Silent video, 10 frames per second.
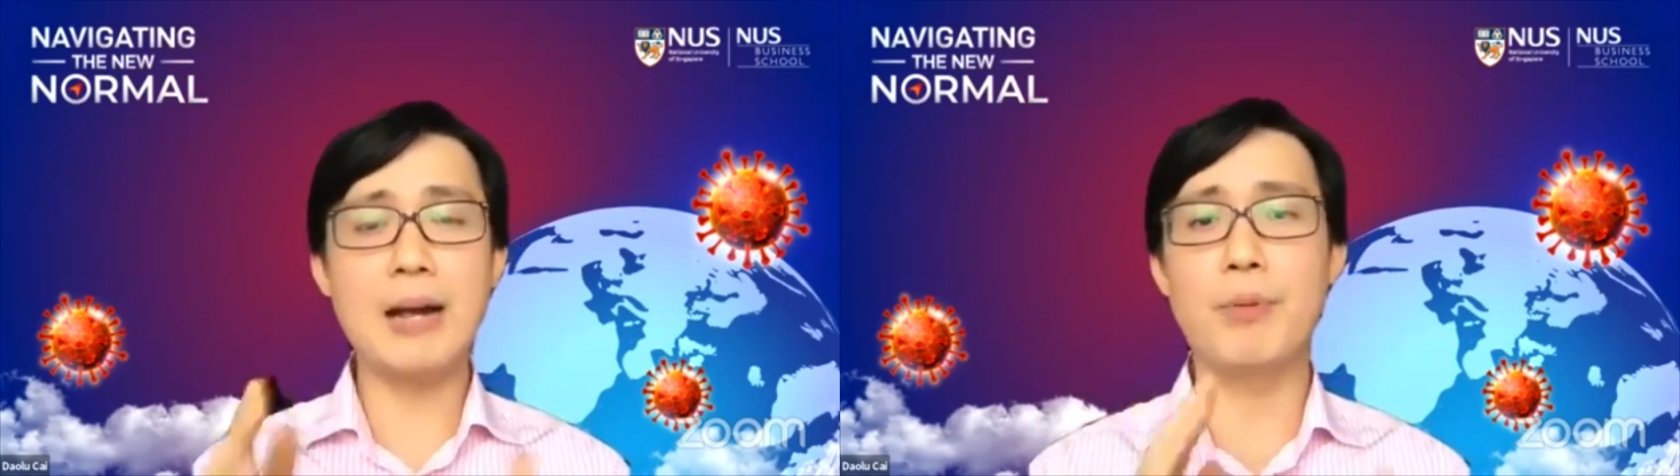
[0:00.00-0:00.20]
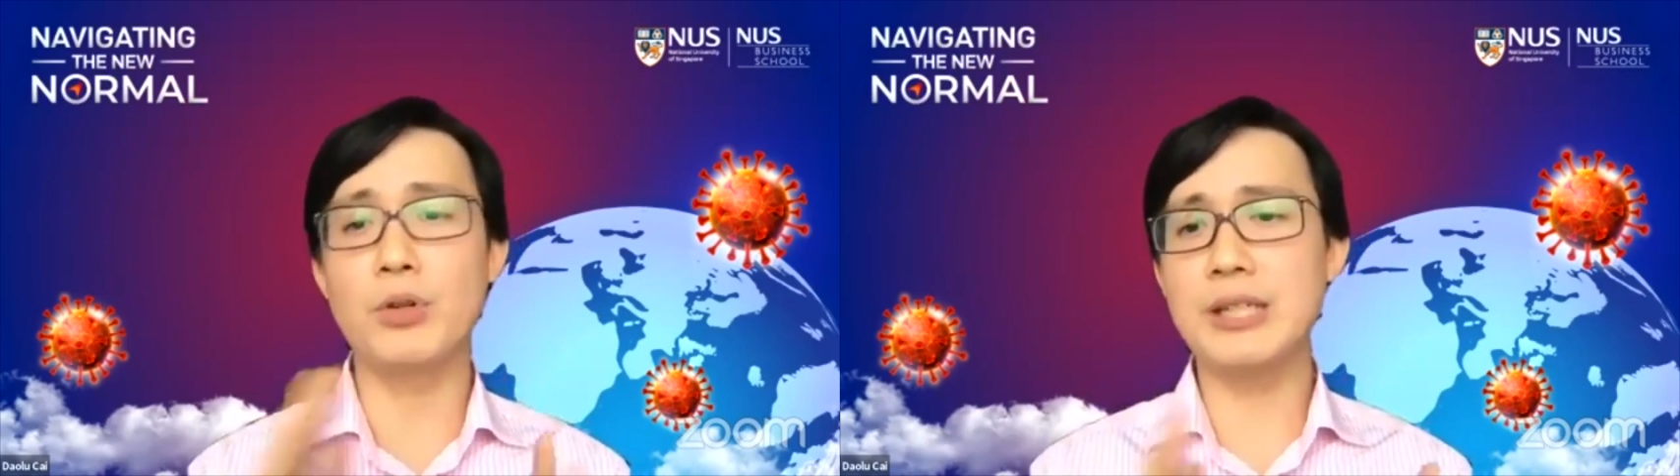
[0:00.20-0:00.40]

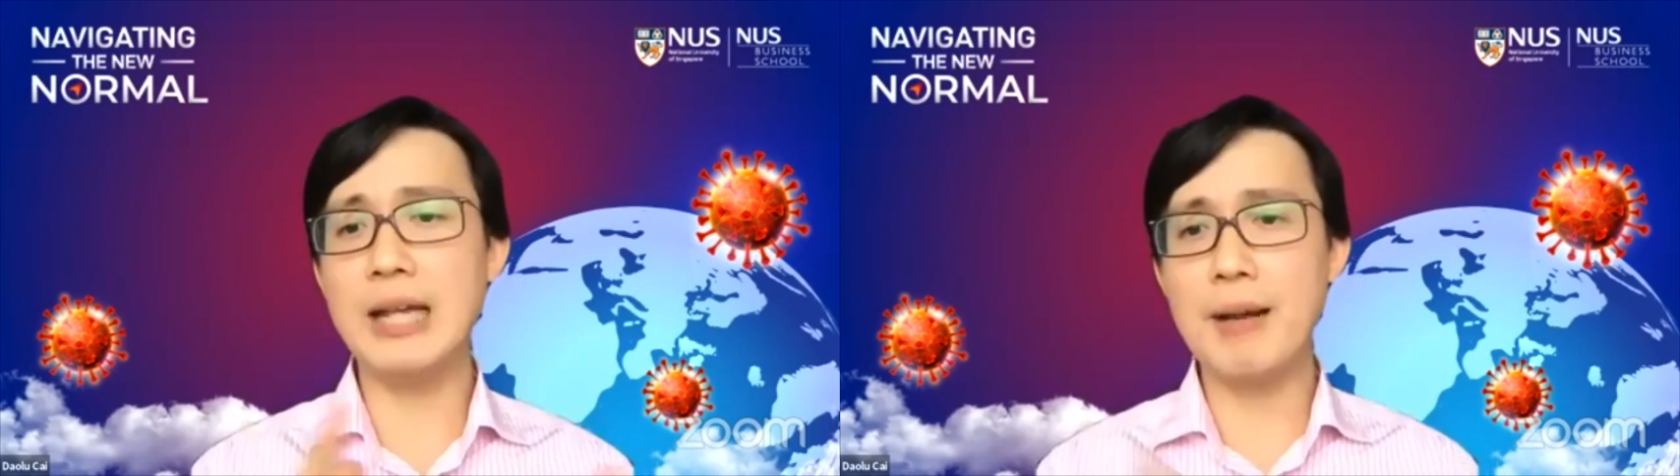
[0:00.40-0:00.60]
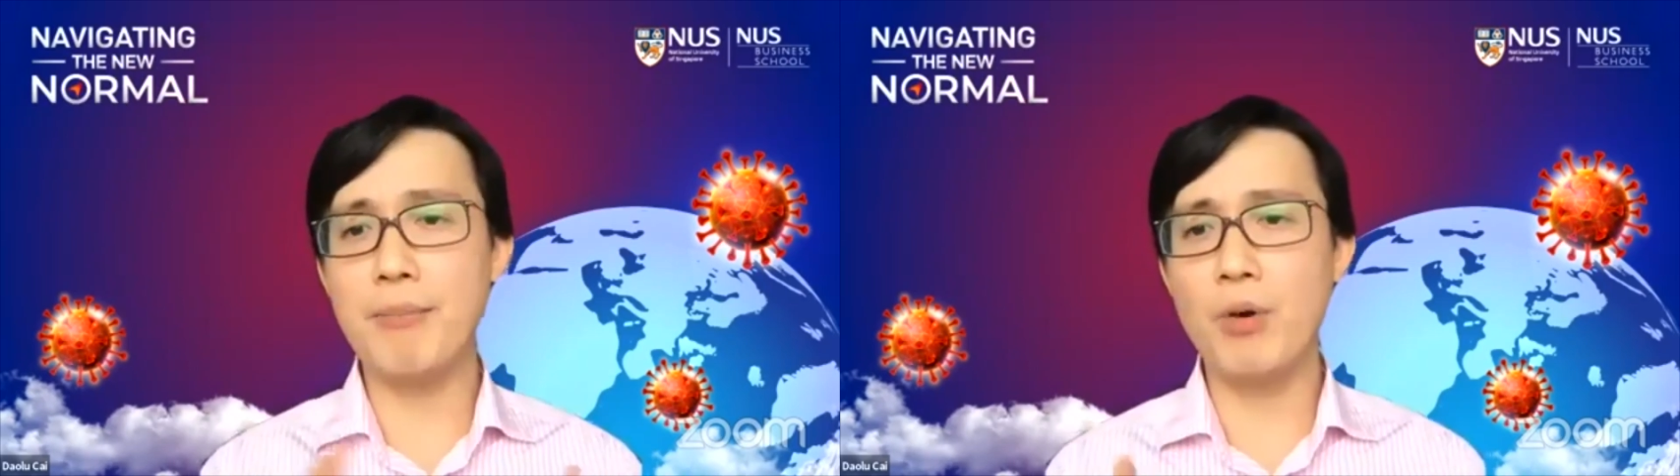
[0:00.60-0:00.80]

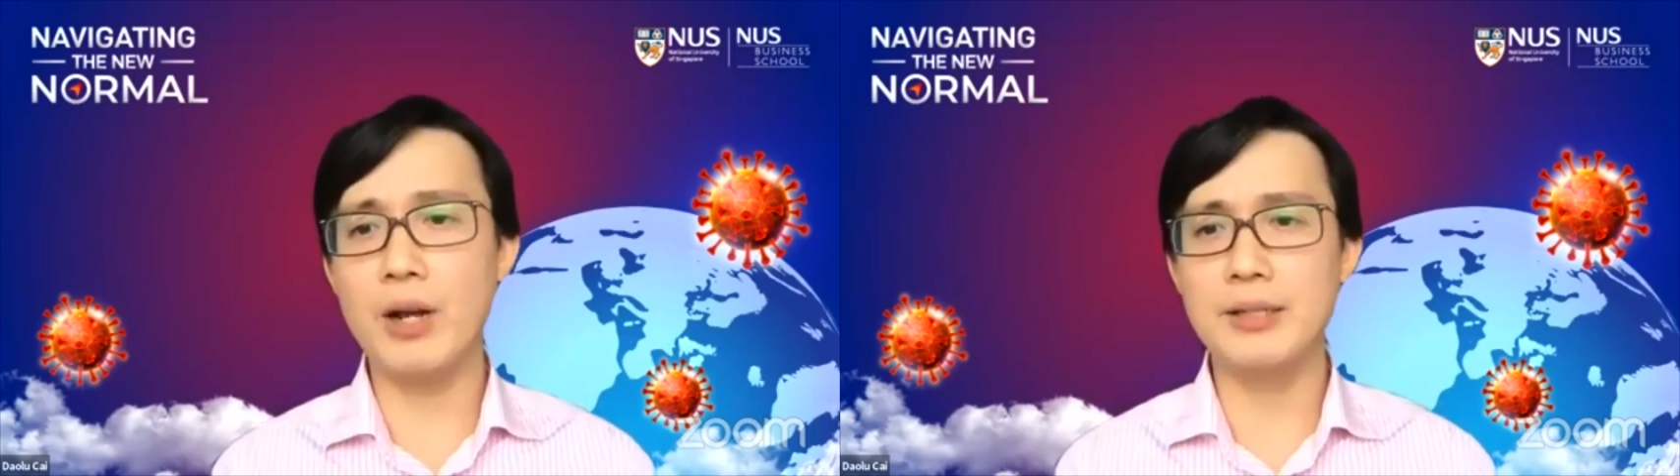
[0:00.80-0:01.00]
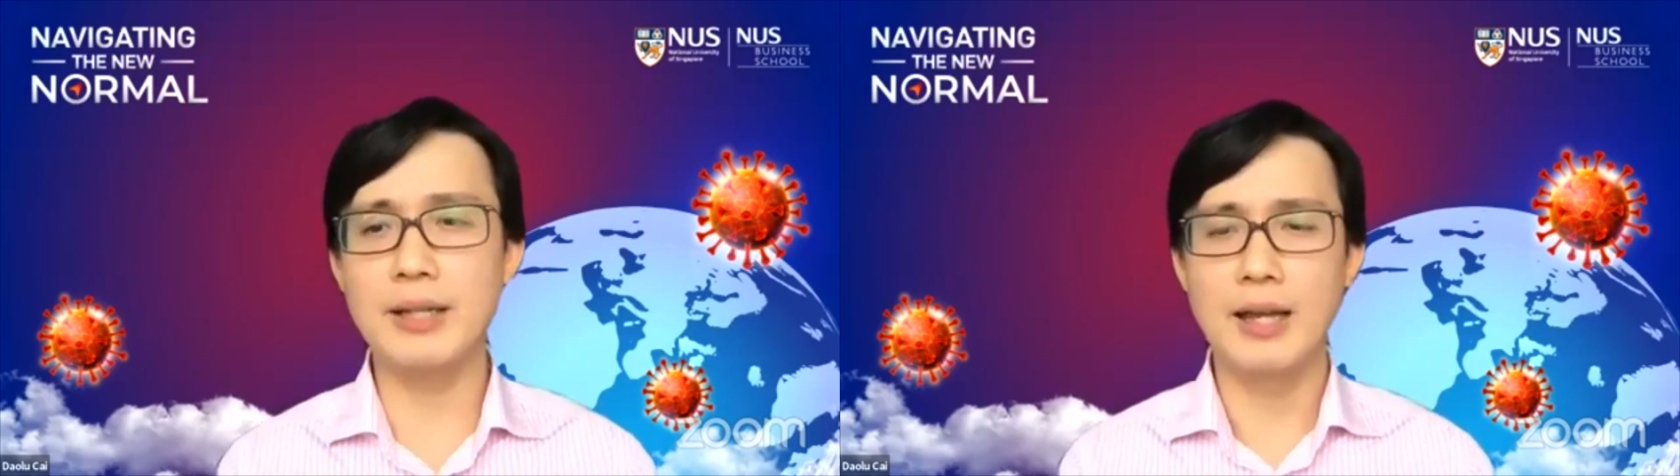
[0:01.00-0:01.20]
Singapore is
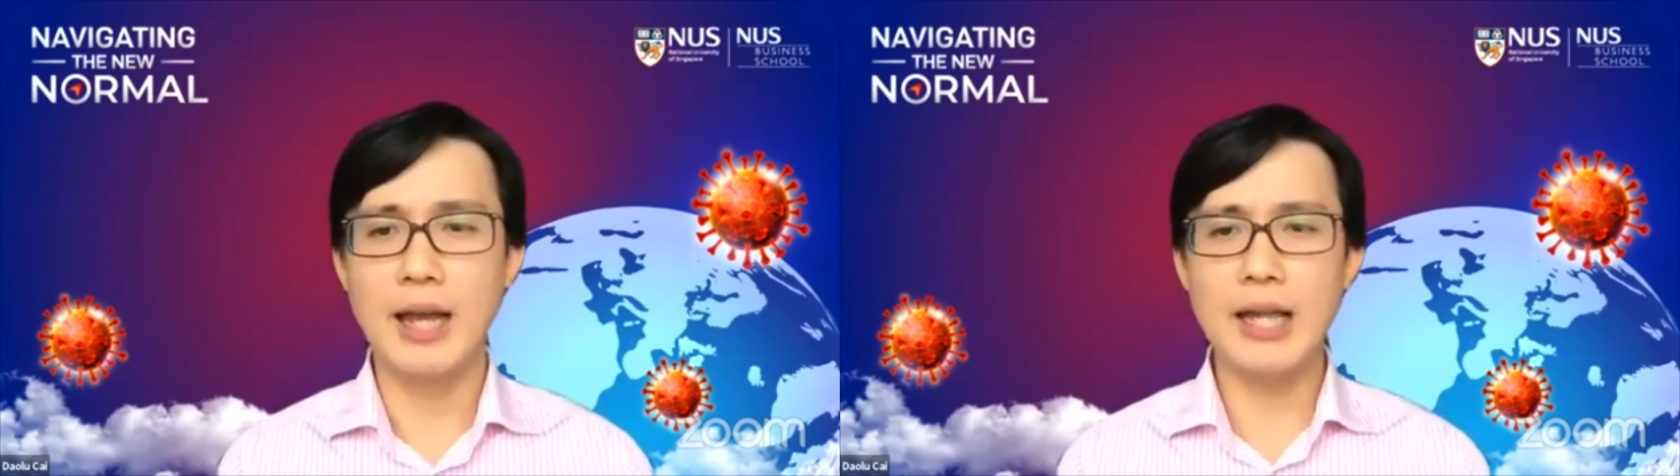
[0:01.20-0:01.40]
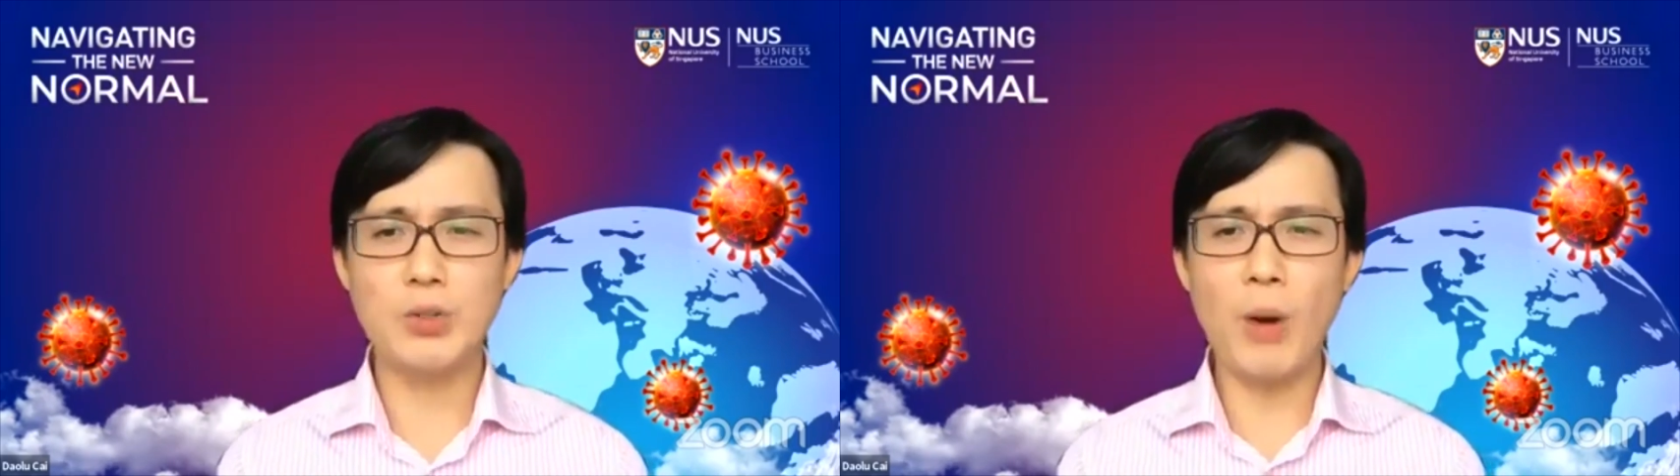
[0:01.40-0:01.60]

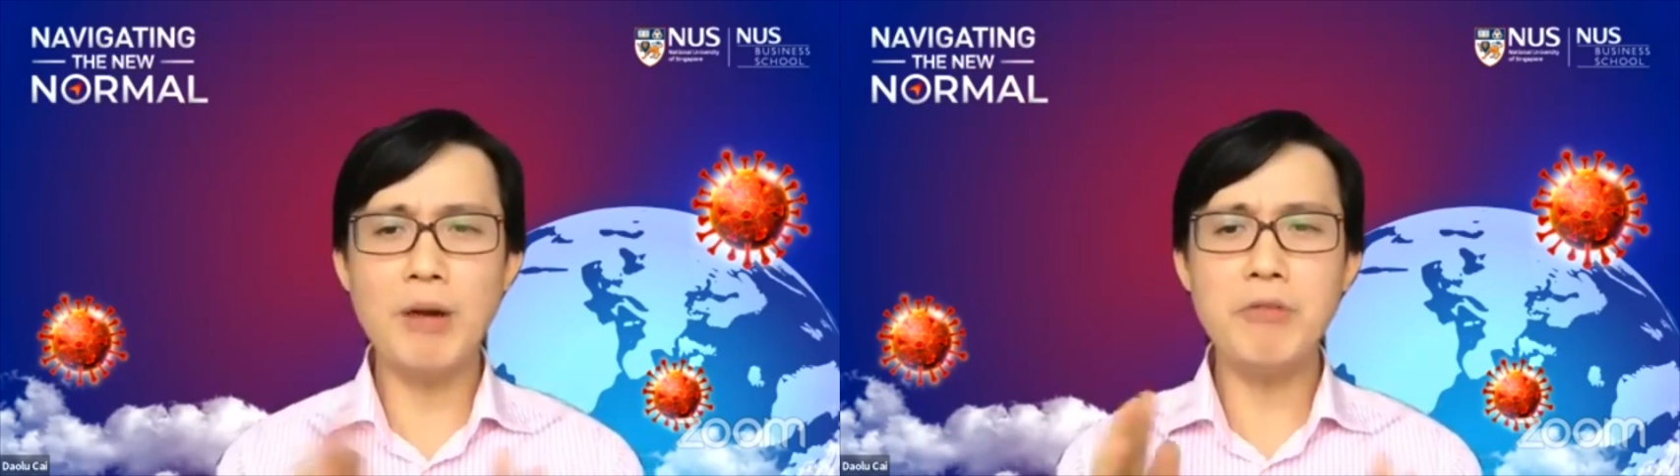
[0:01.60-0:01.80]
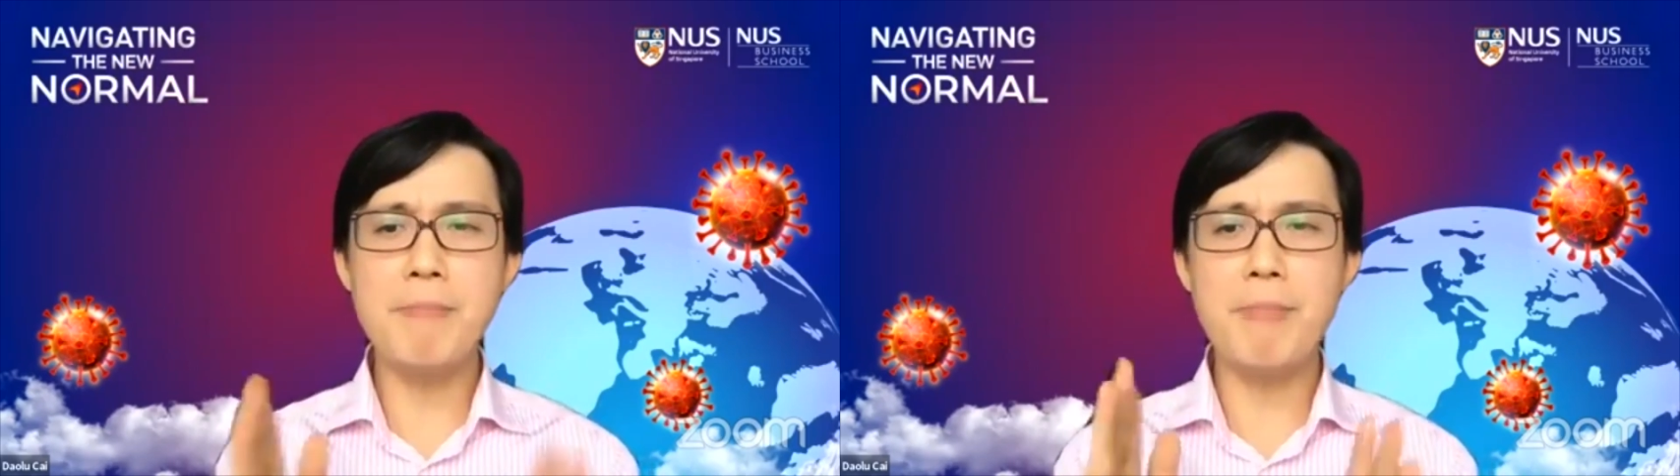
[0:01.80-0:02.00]
quite
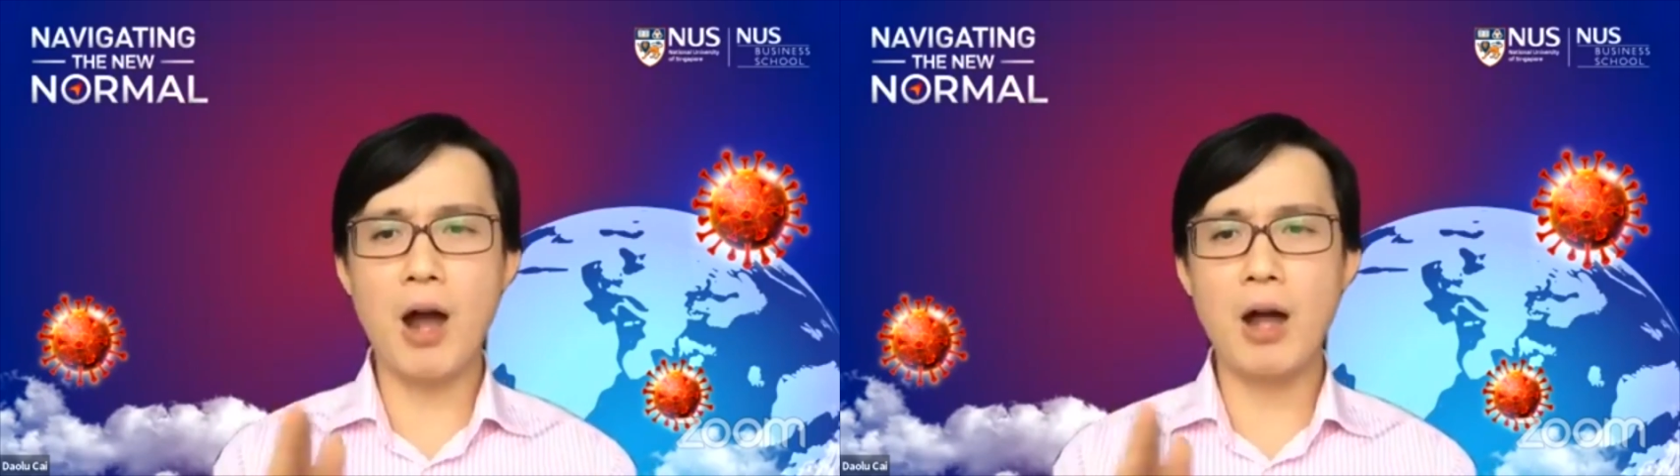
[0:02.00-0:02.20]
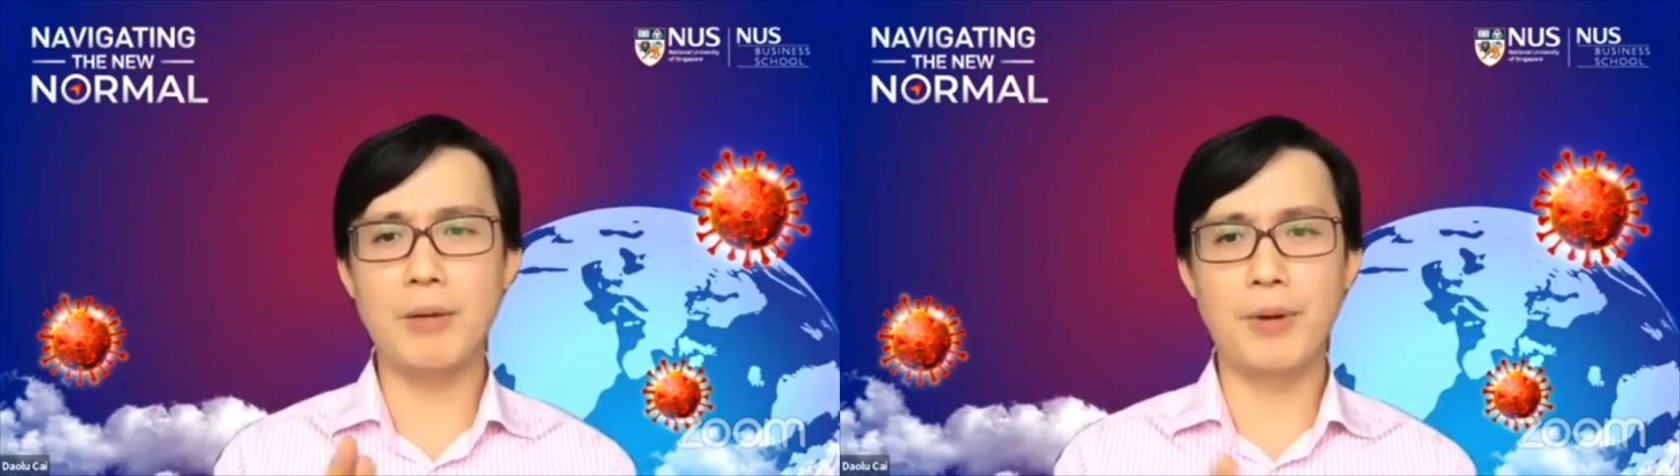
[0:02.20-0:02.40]

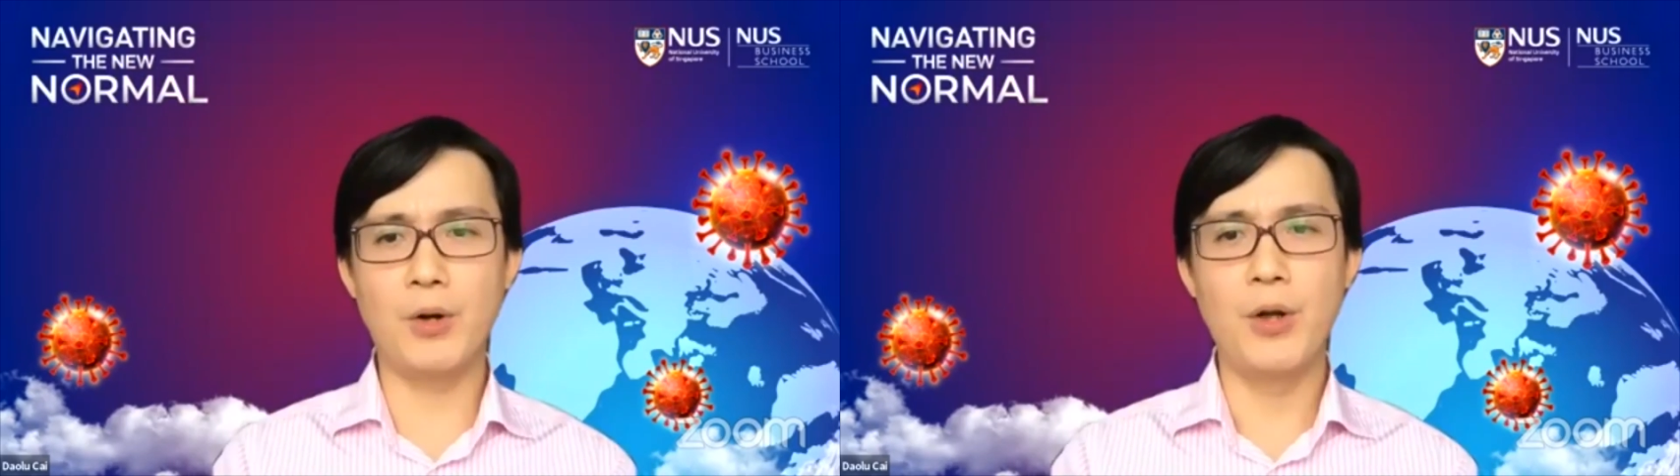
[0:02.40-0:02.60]
remarkable,